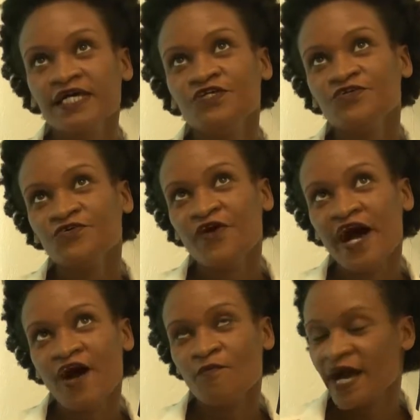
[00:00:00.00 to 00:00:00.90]
You know
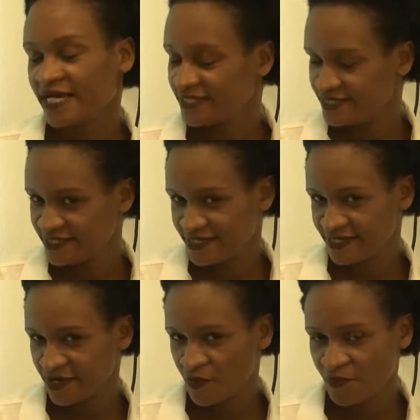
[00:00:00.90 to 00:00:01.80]
how back in the
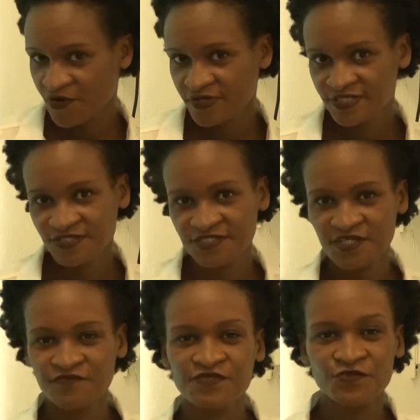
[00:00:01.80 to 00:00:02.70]
day our parents used to
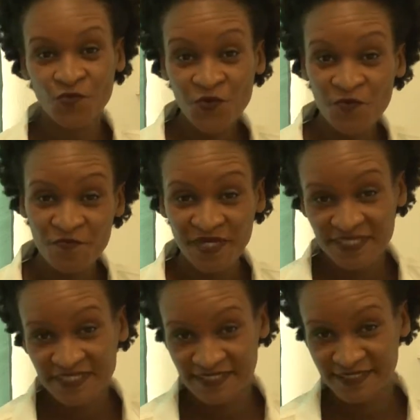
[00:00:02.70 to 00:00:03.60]
give us worm
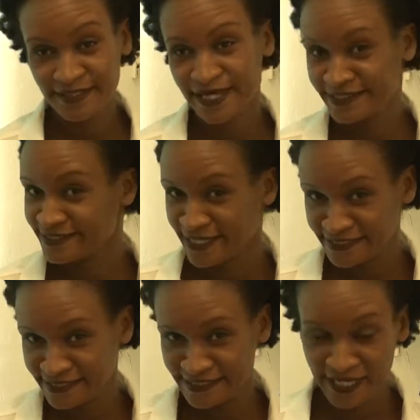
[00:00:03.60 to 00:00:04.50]
medicine like
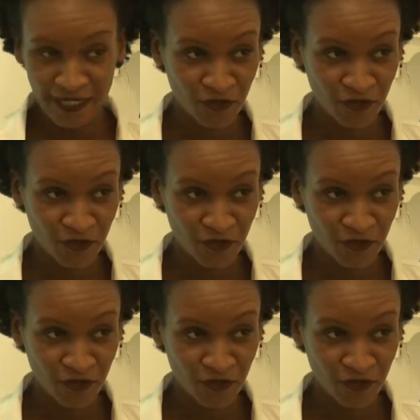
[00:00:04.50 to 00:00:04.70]
Zentel